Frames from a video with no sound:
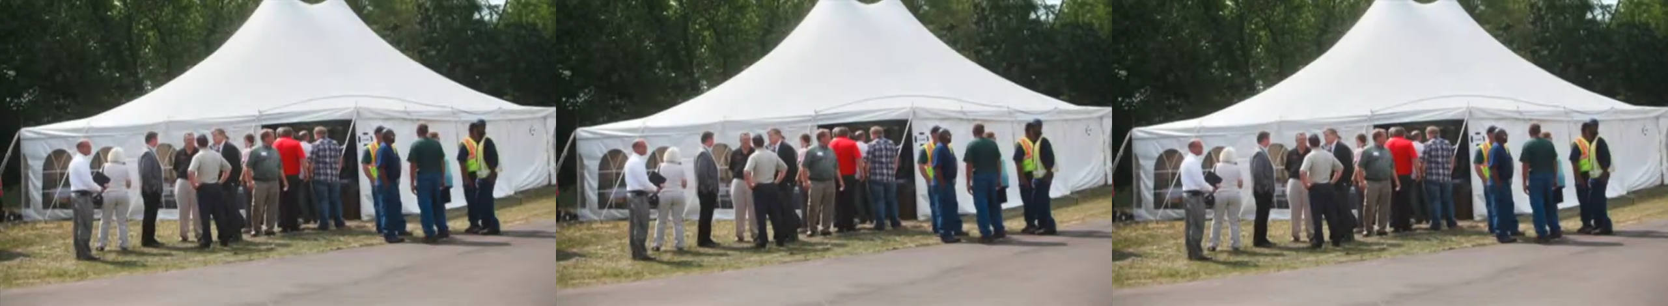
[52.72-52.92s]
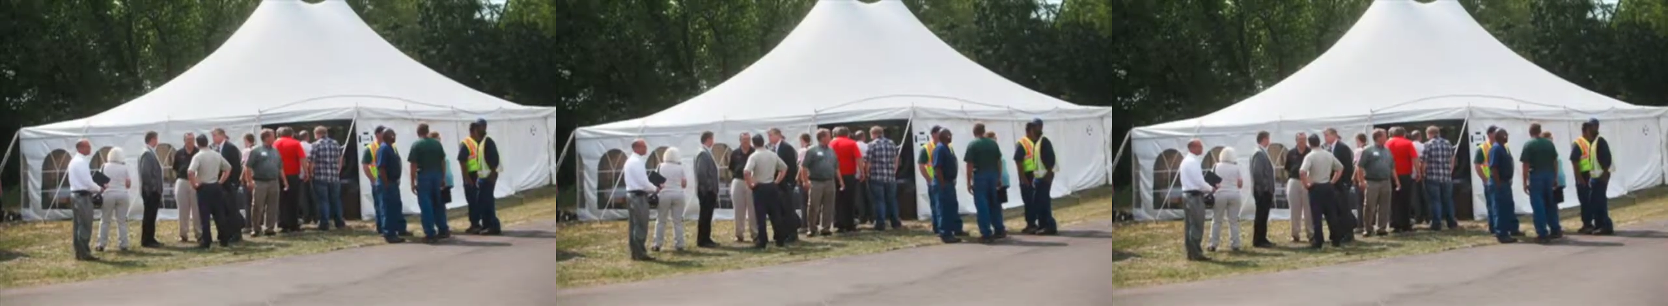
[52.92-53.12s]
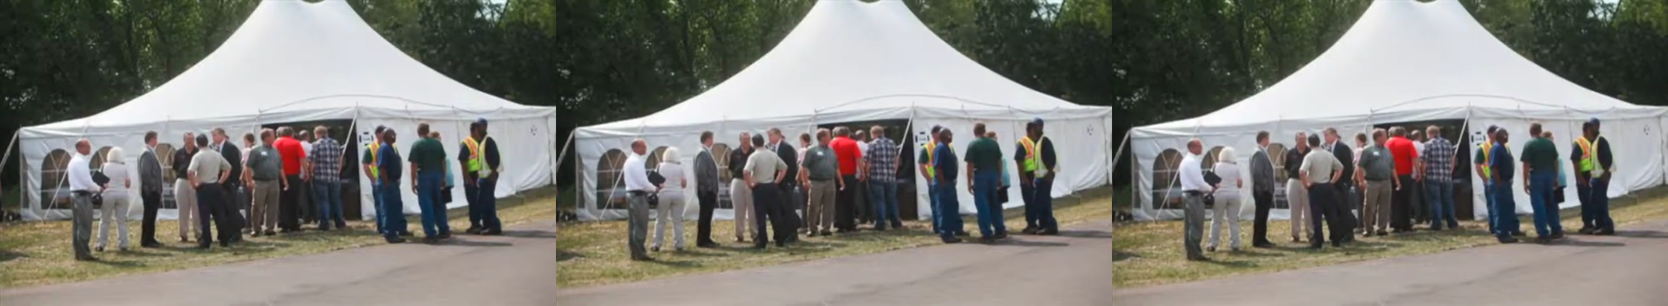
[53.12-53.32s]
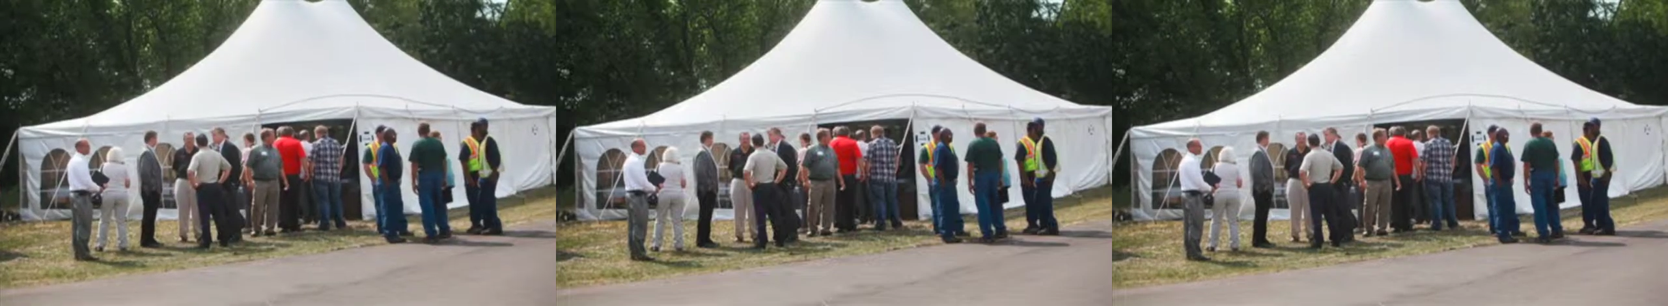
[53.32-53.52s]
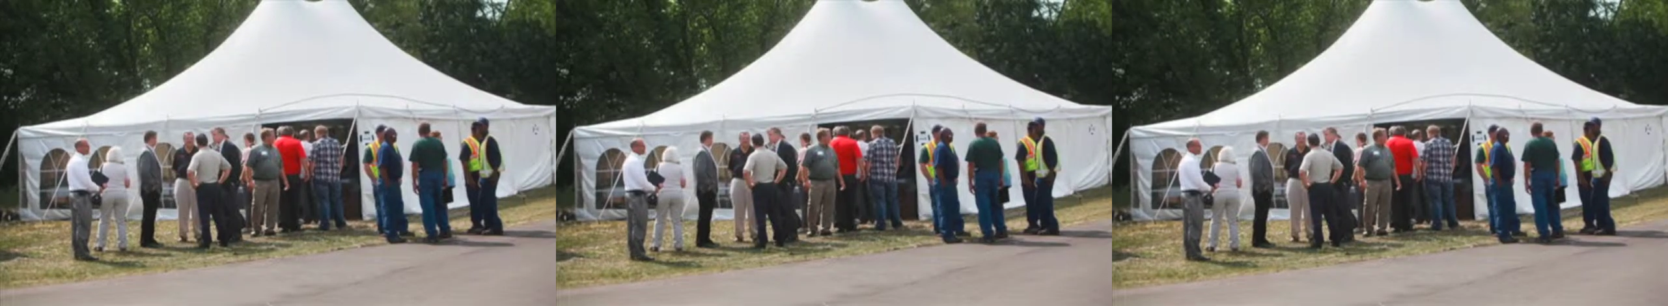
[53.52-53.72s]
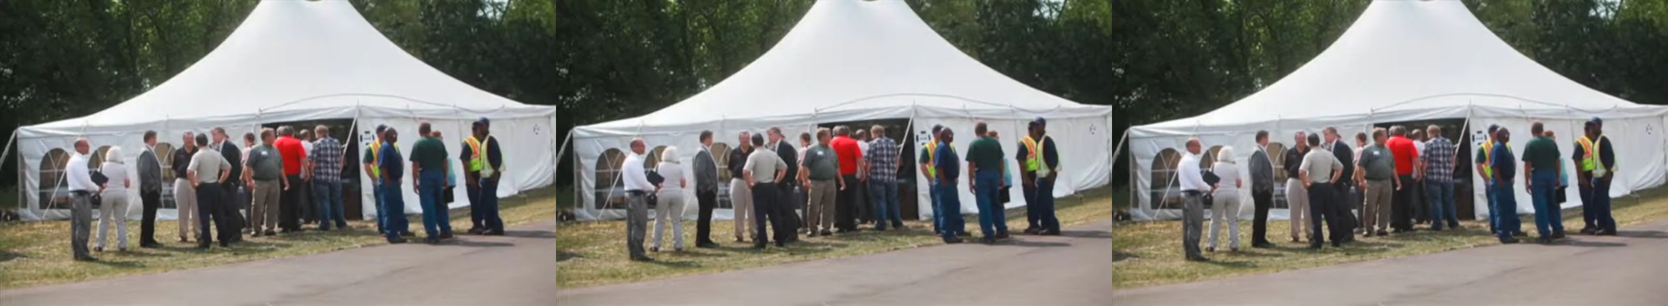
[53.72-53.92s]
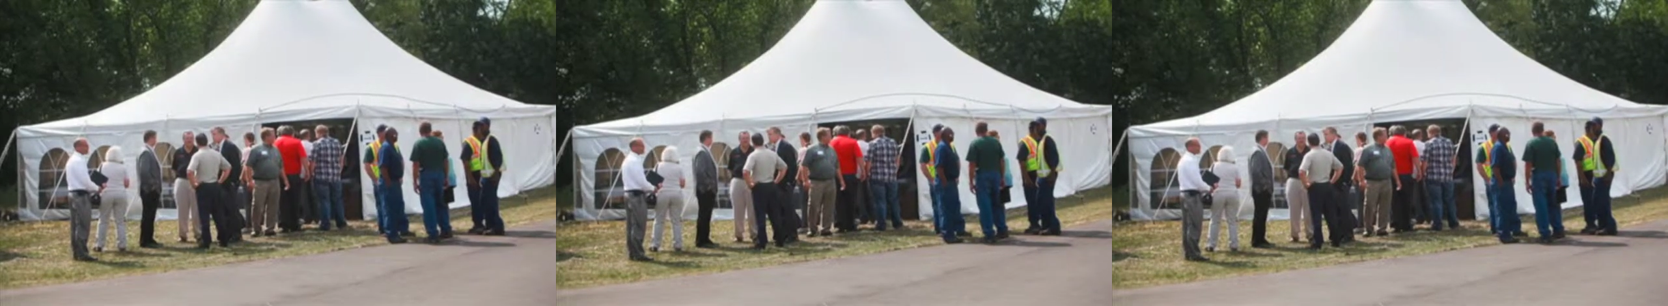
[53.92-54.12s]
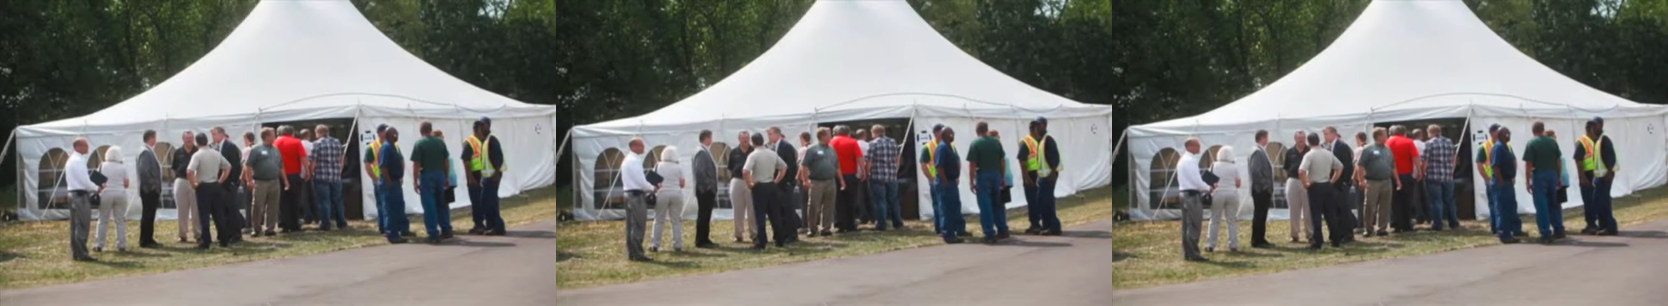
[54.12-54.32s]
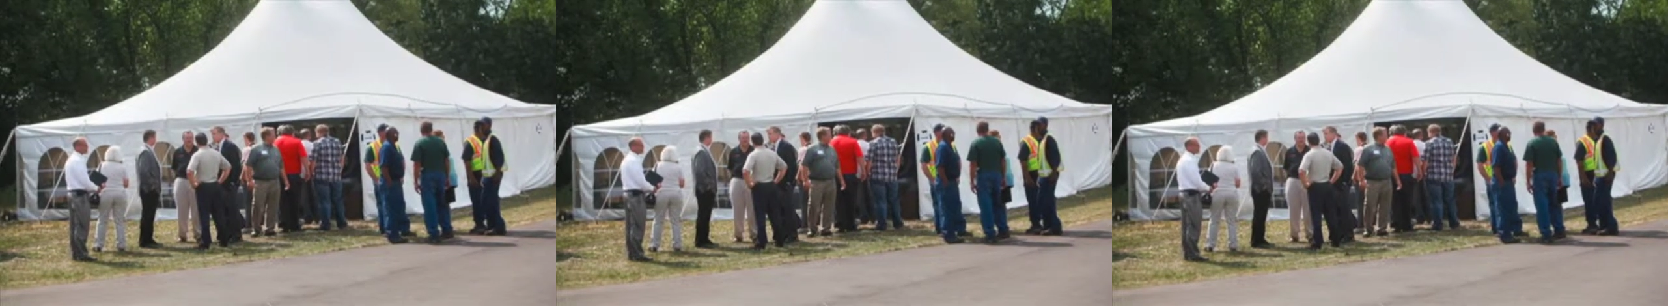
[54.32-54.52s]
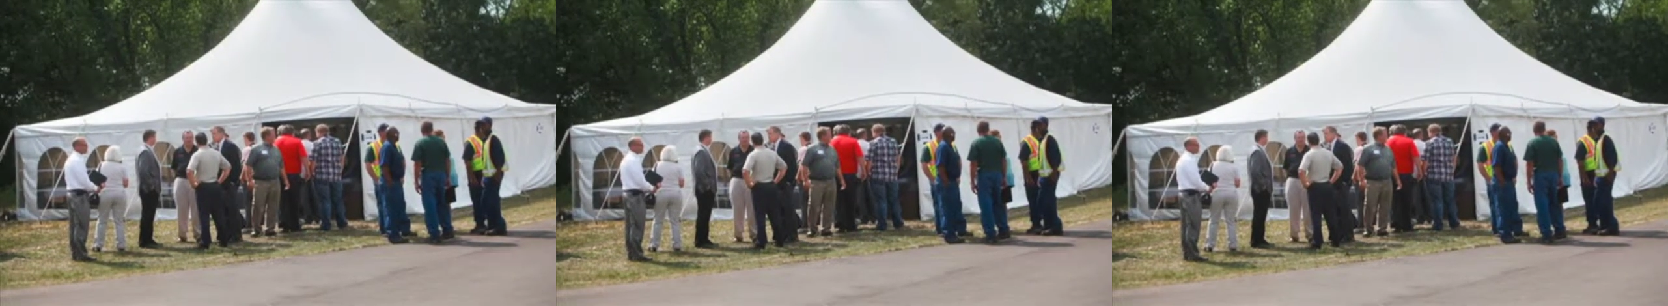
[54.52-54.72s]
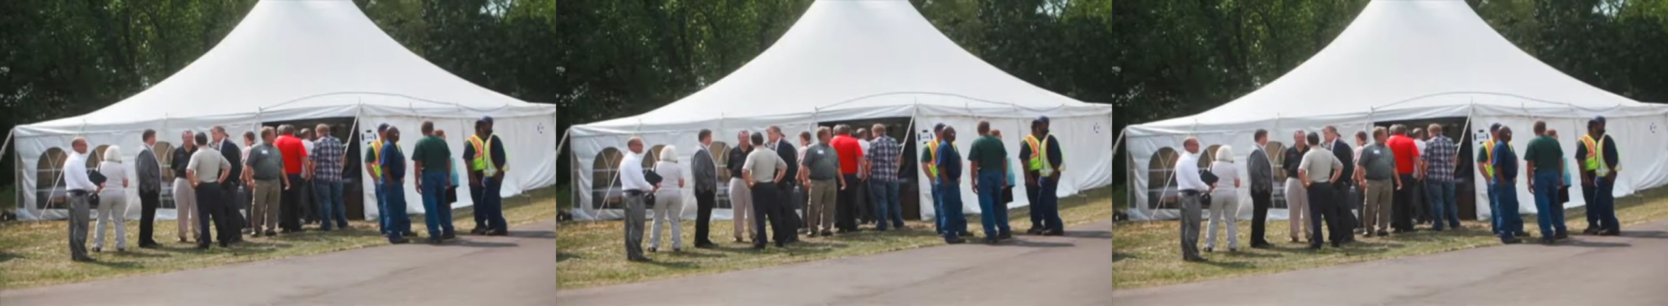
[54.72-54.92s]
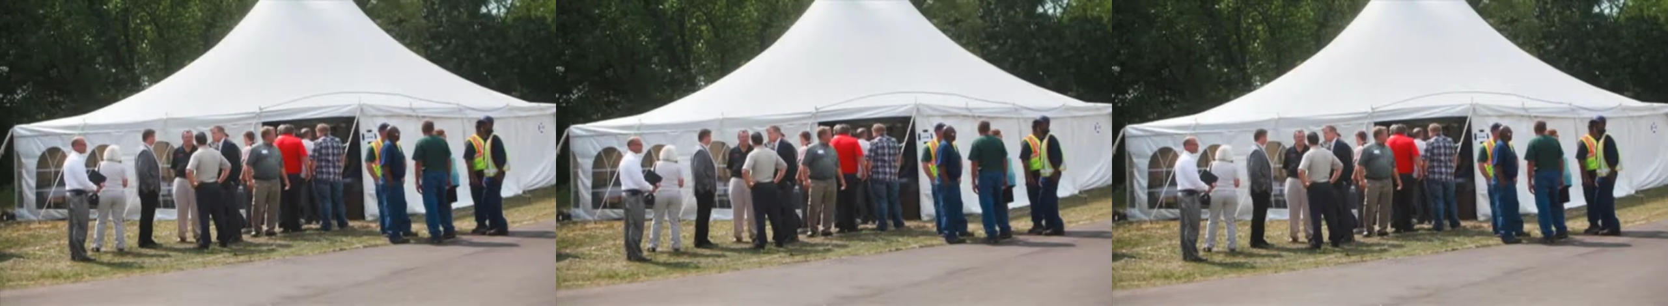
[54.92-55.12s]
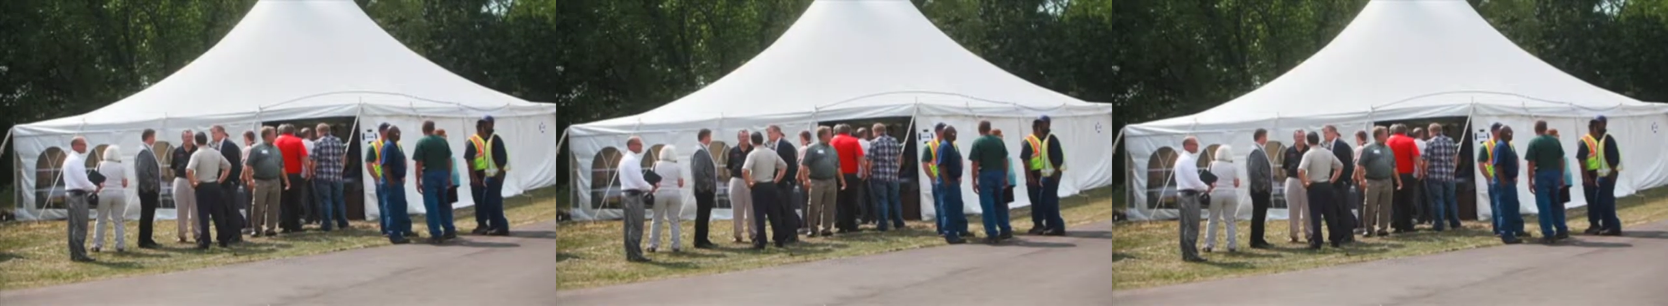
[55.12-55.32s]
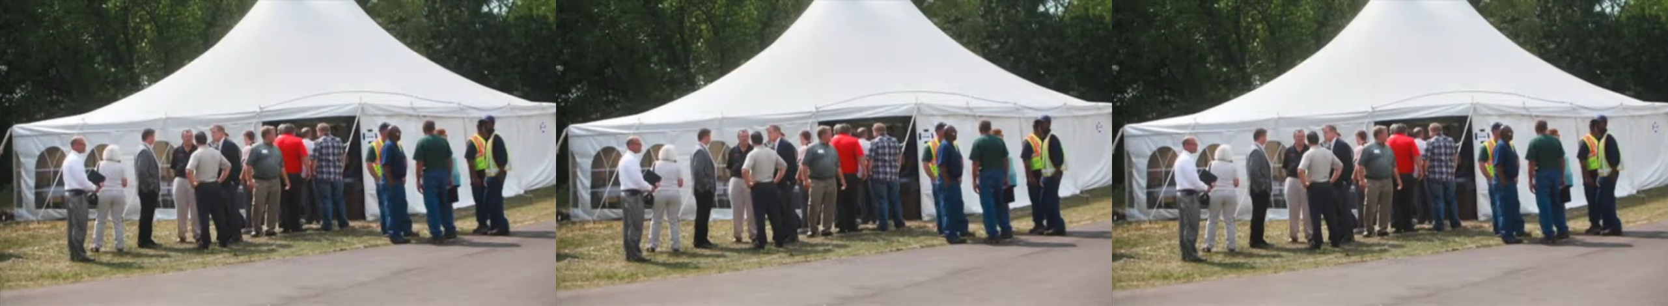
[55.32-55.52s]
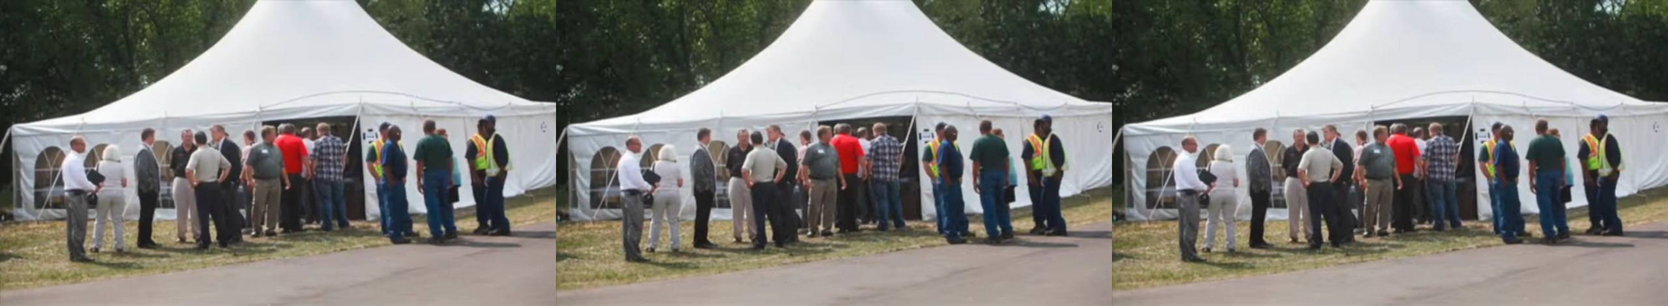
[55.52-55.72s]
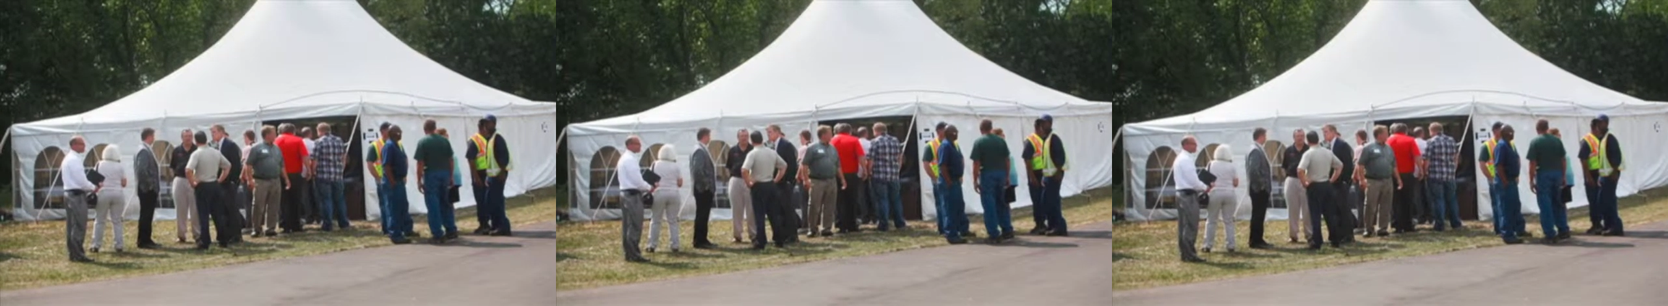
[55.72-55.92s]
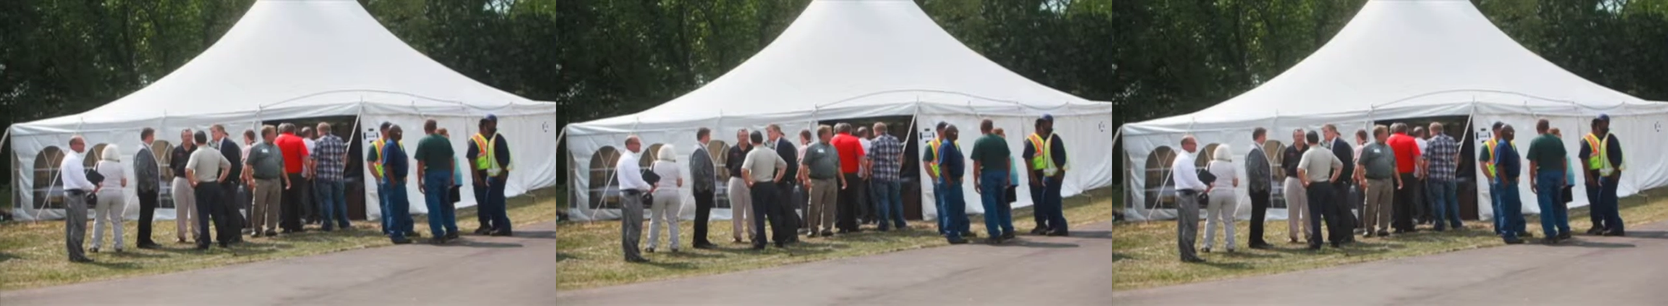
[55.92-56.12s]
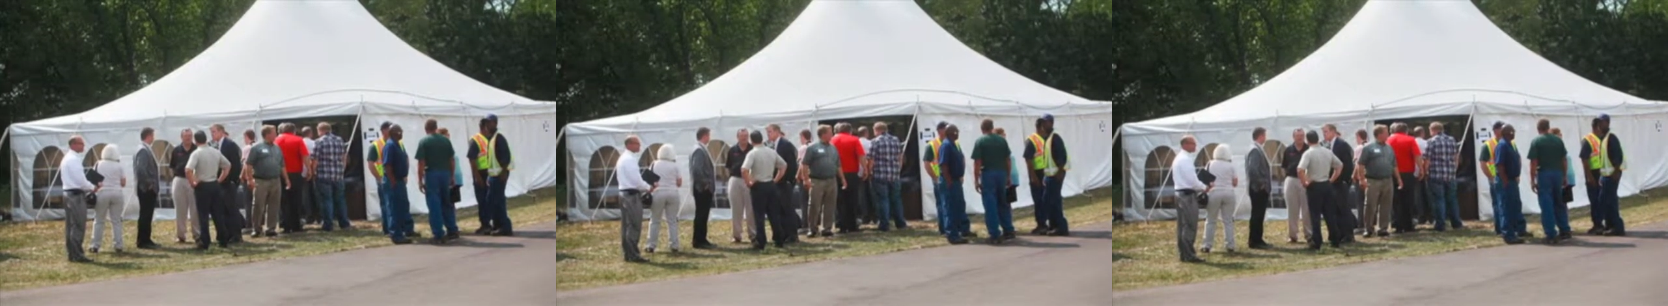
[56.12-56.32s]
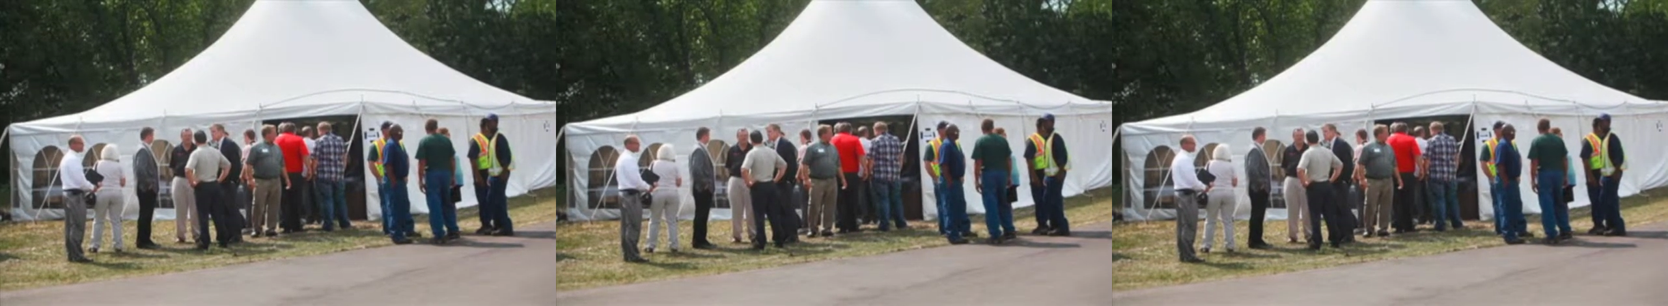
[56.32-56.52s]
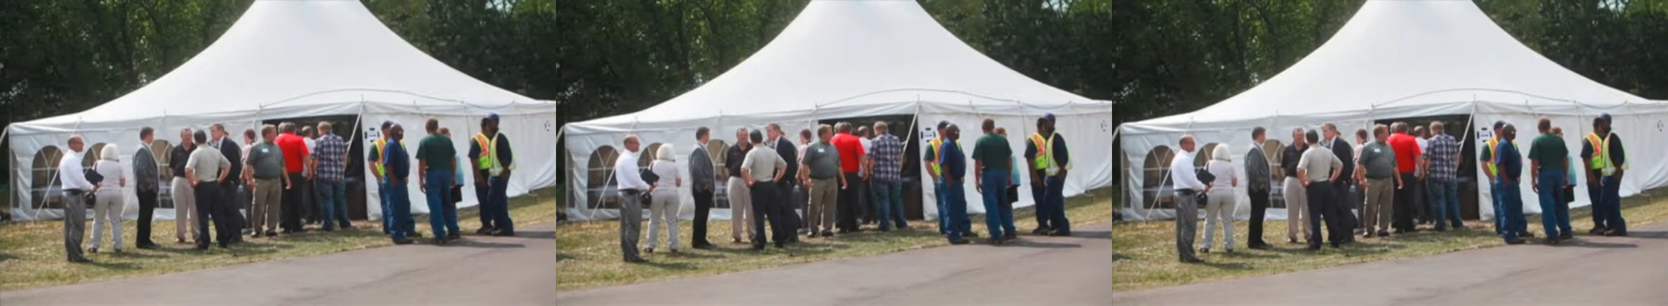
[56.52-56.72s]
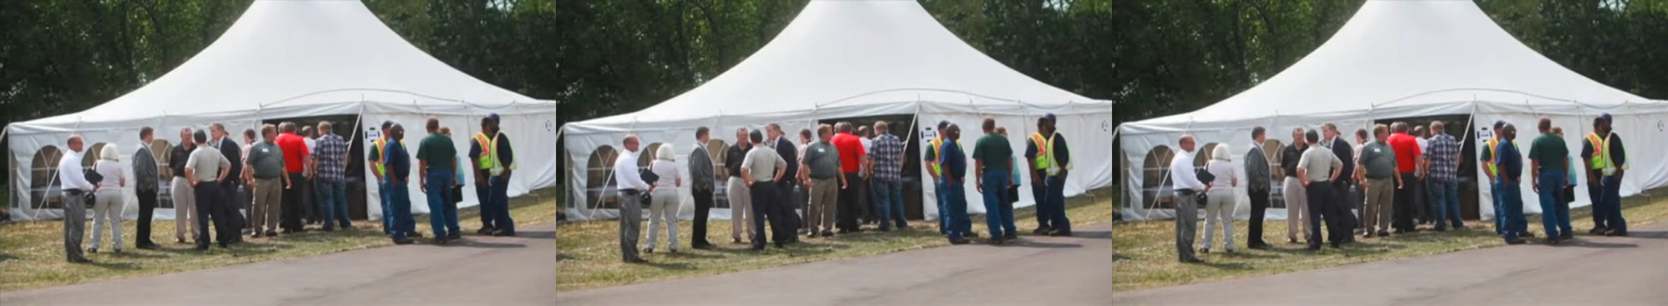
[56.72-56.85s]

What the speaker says: (no speaker visible)